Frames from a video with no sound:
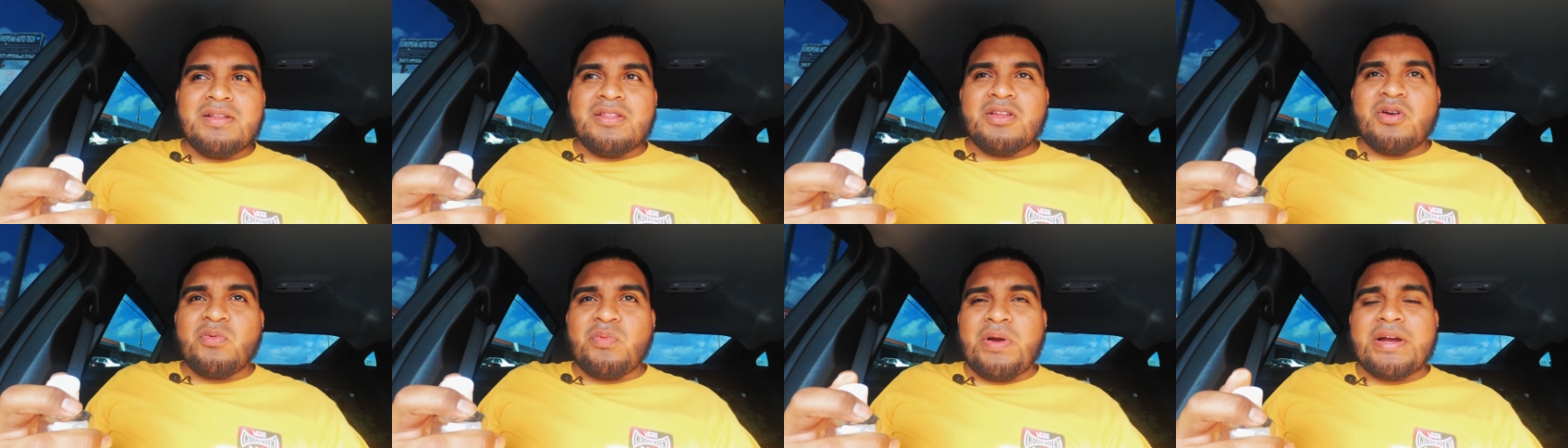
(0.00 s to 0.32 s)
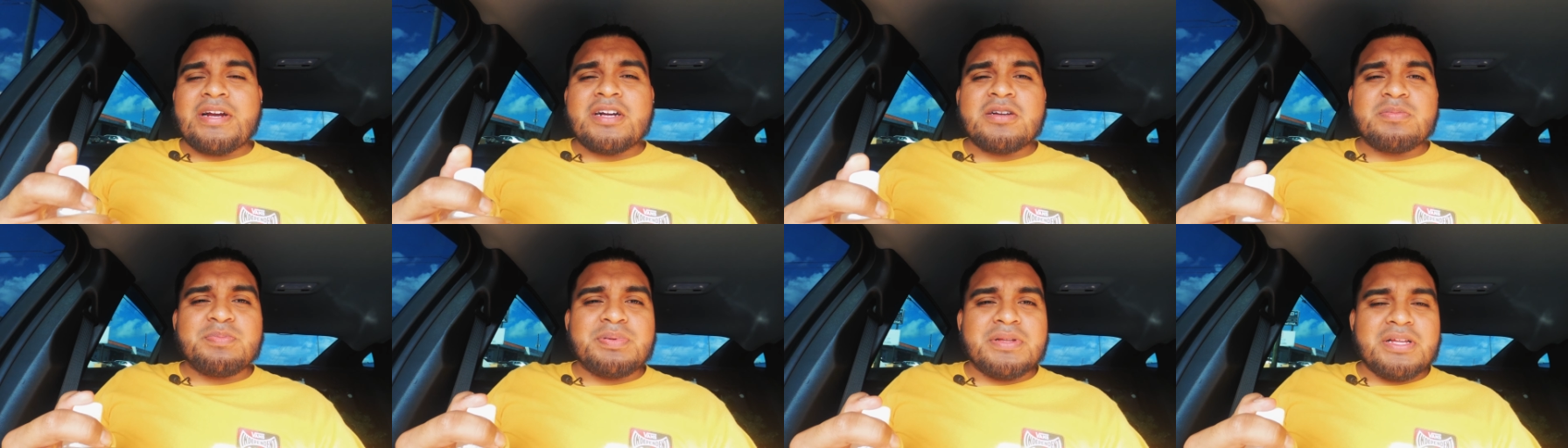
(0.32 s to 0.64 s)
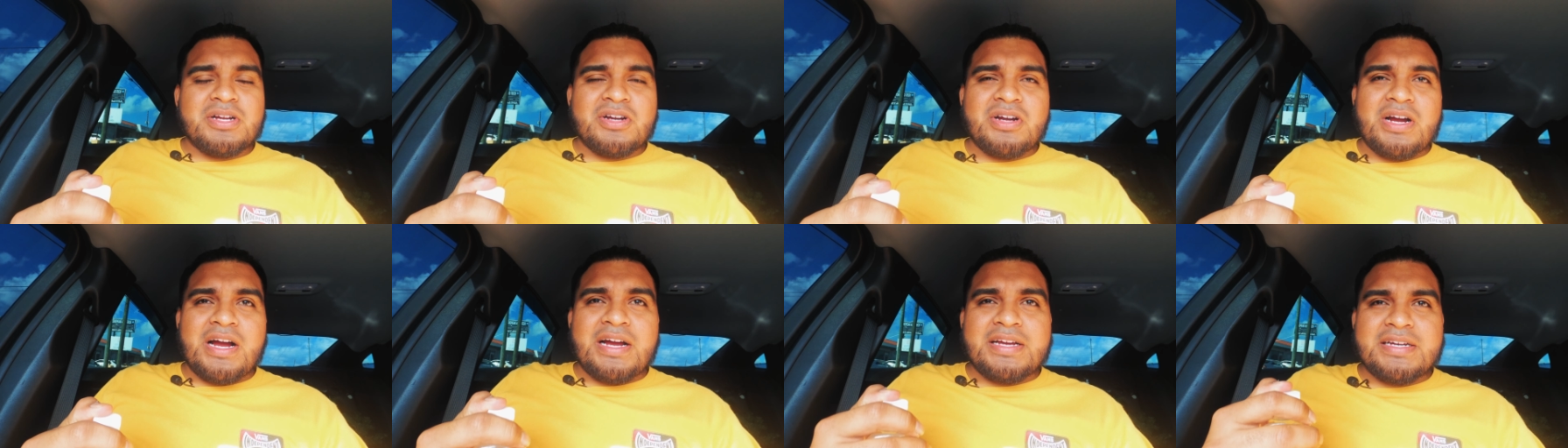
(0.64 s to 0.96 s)
record
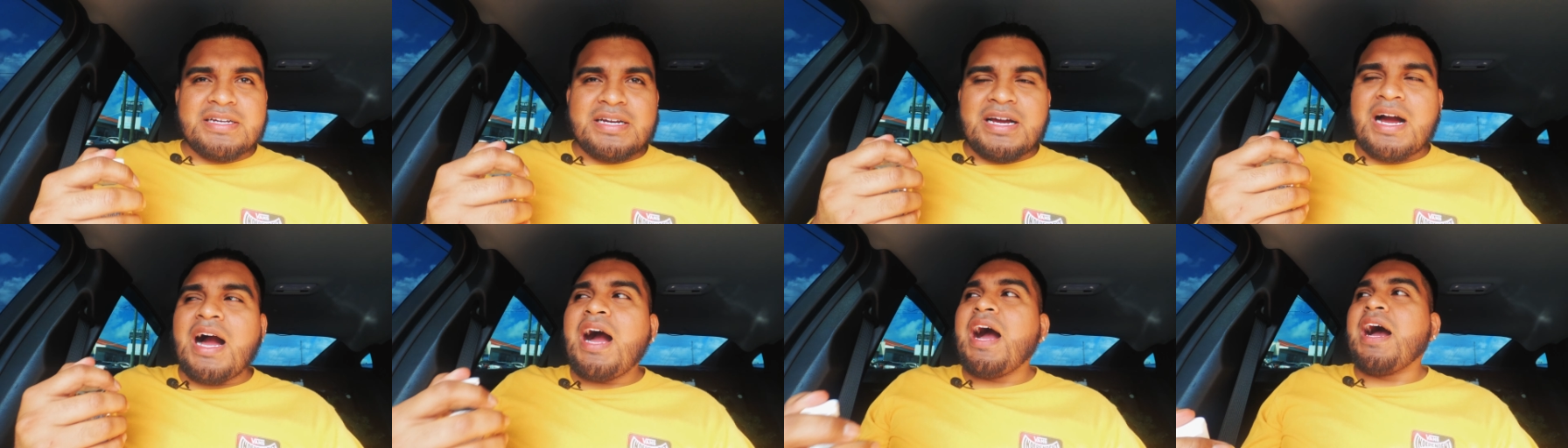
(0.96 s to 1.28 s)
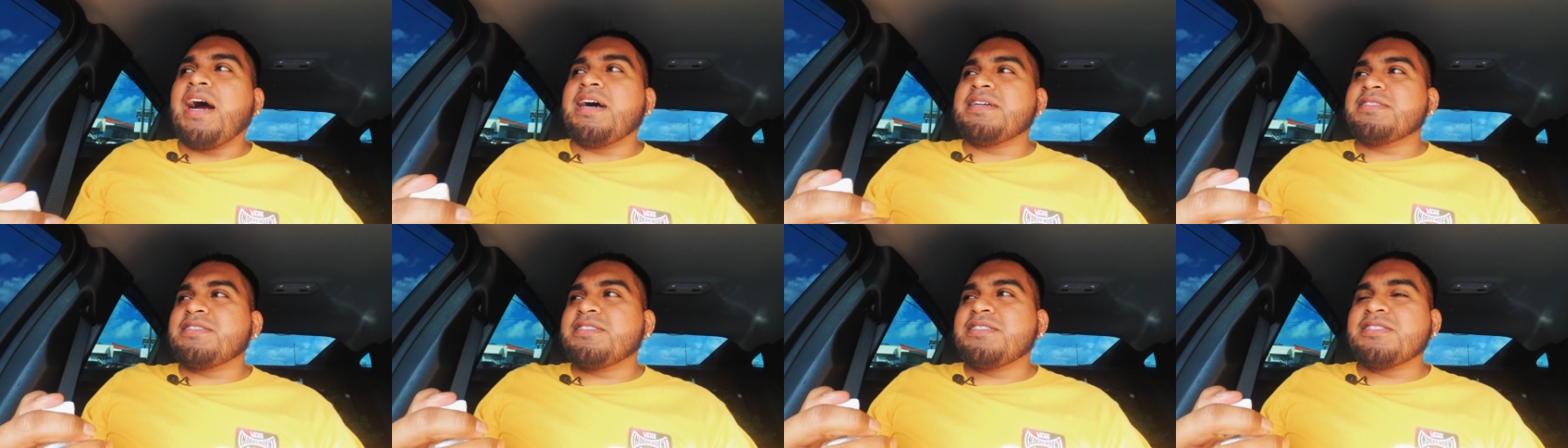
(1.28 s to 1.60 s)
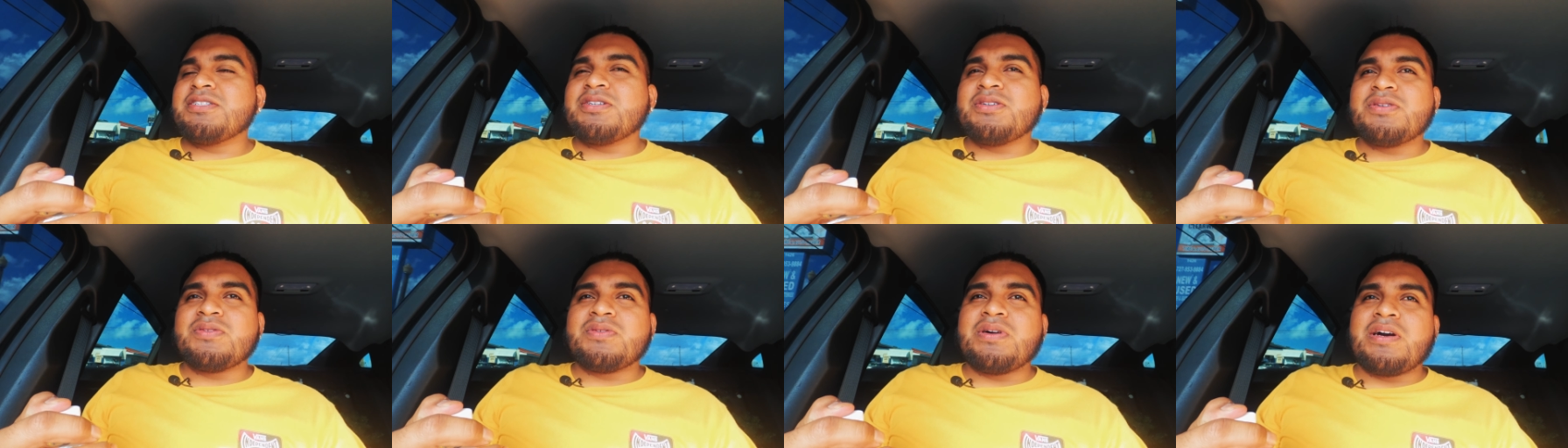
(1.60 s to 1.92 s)
player I got,
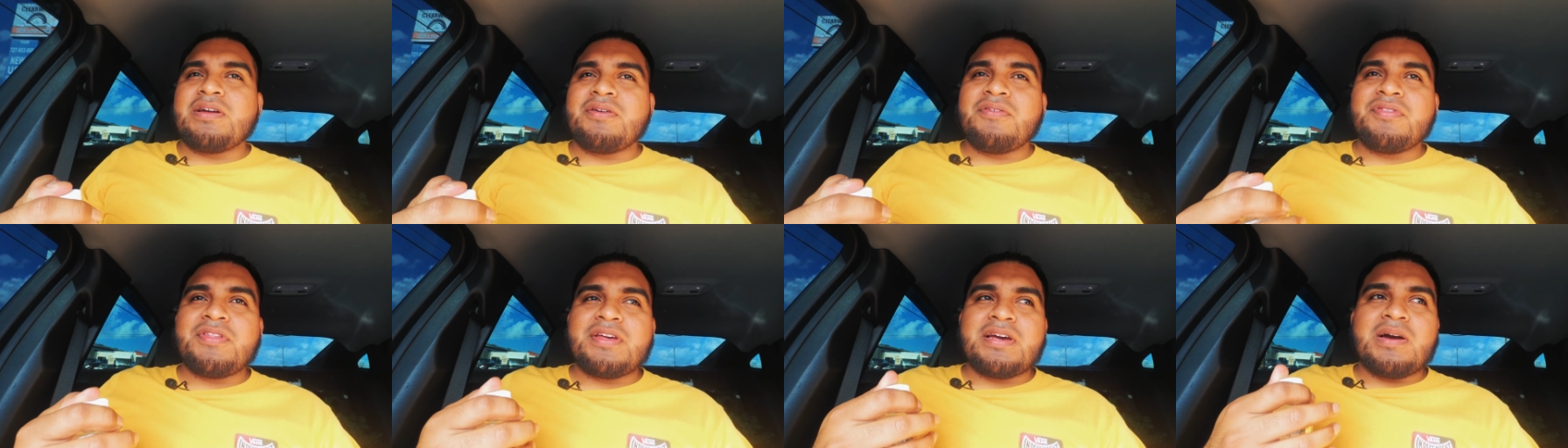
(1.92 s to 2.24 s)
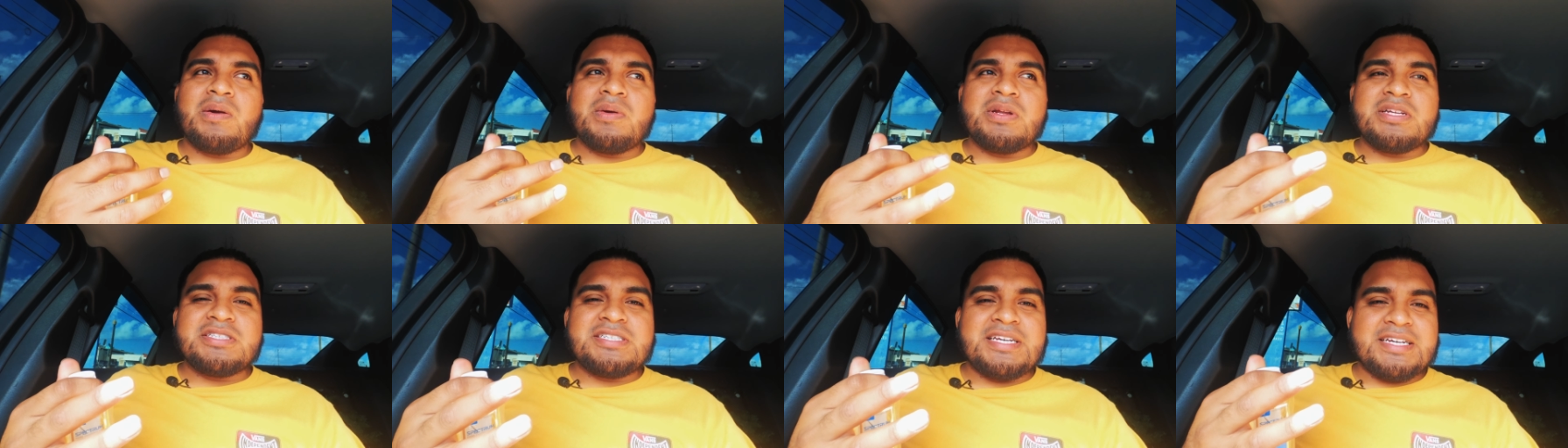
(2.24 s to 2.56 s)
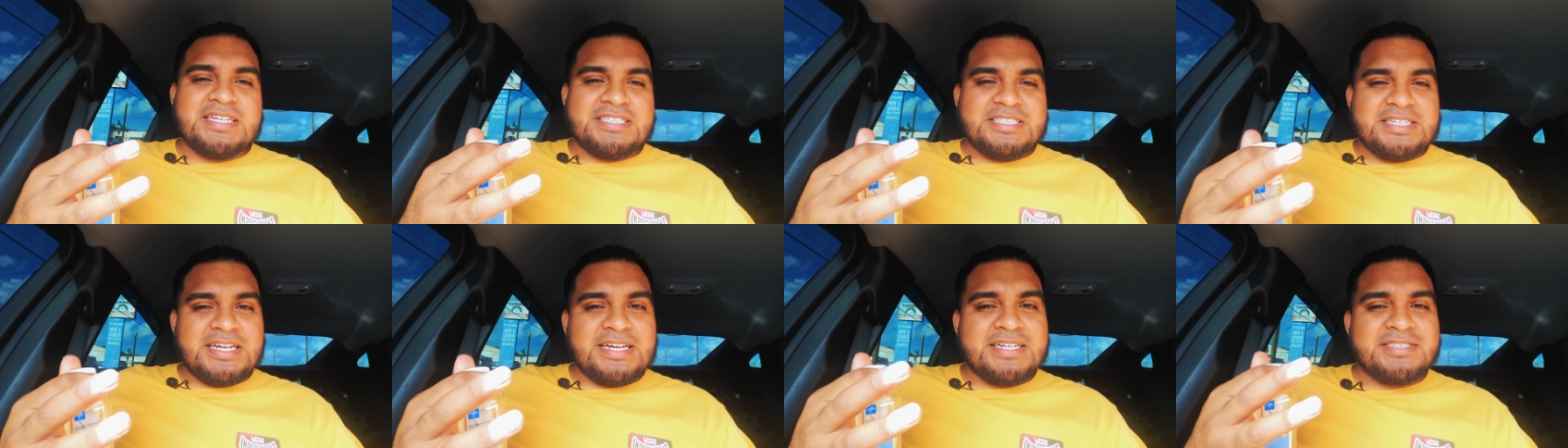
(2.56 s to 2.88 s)
so I don't think I want to
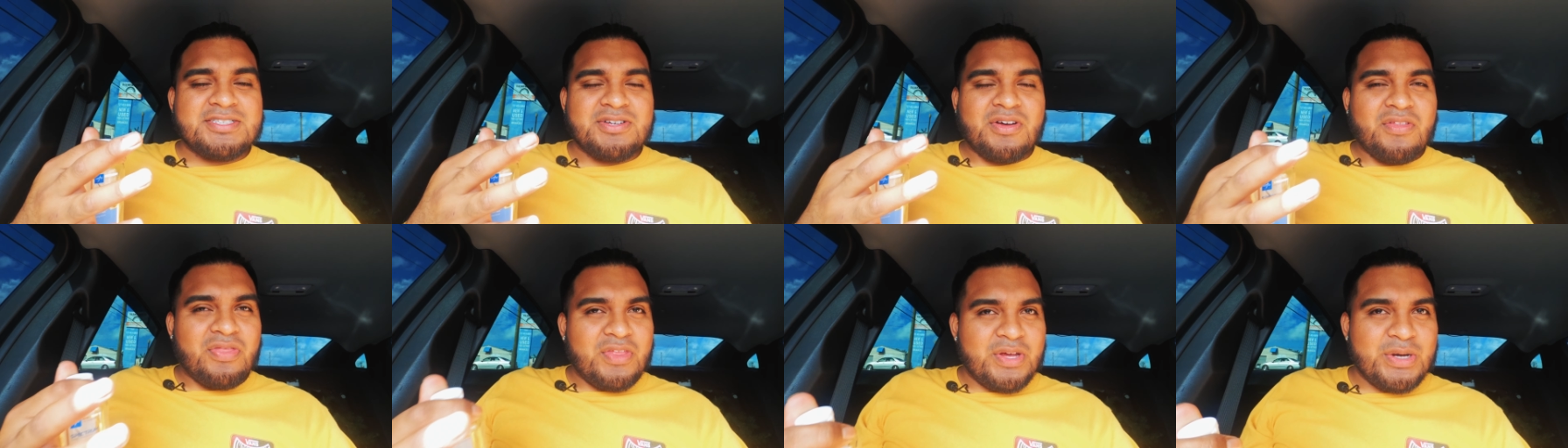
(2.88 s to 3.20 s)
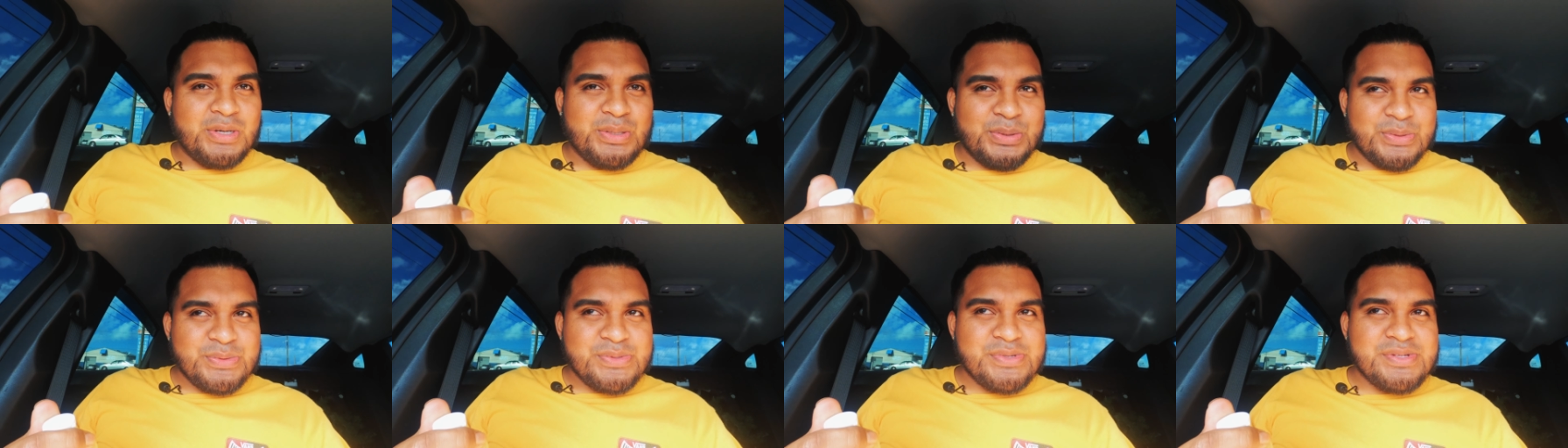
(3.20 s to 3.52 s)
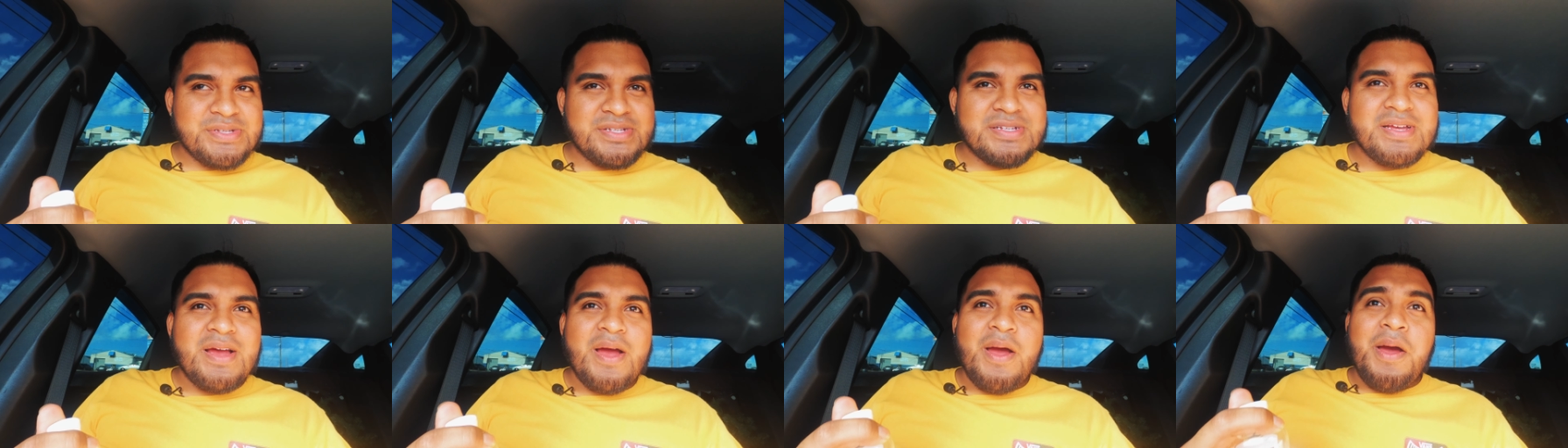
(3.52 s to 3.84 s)
take a chance on
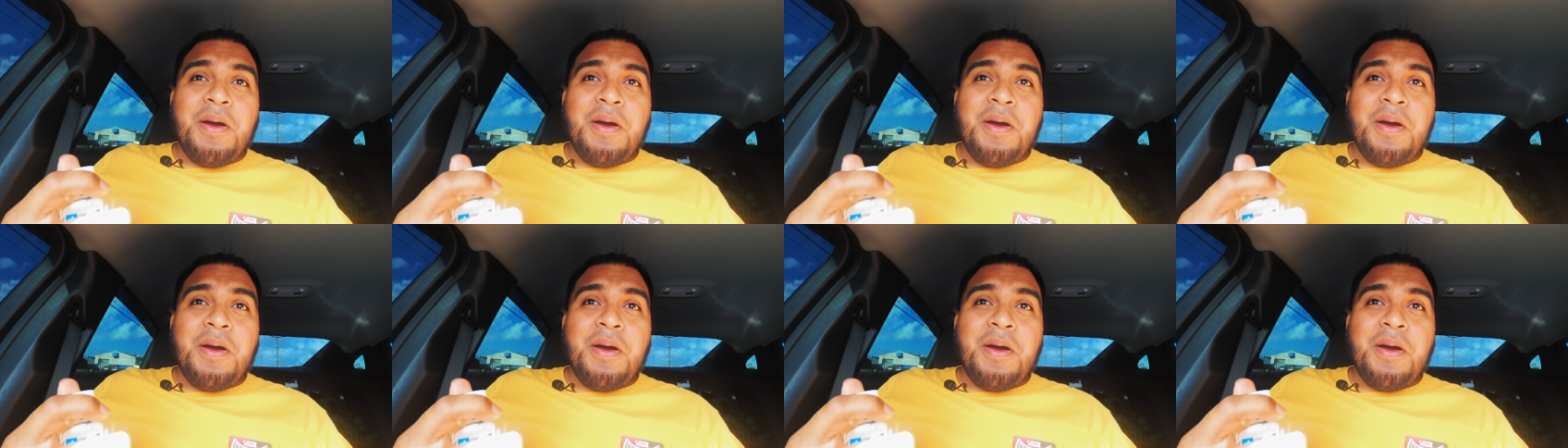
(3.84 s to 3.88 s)
those.